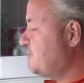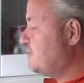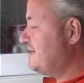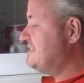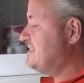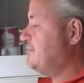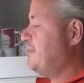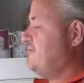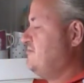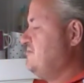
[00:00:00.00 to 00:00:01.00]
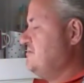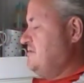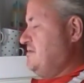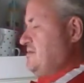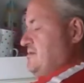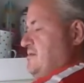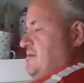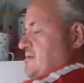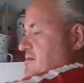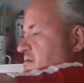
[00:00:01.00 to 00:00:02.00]
to put into the barrel
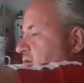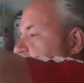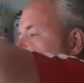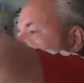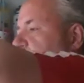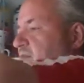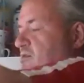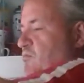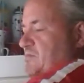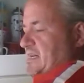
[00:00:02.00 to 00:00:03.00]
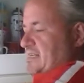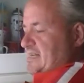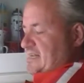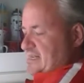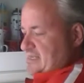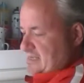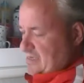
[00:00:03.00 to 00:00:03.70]
and then upside down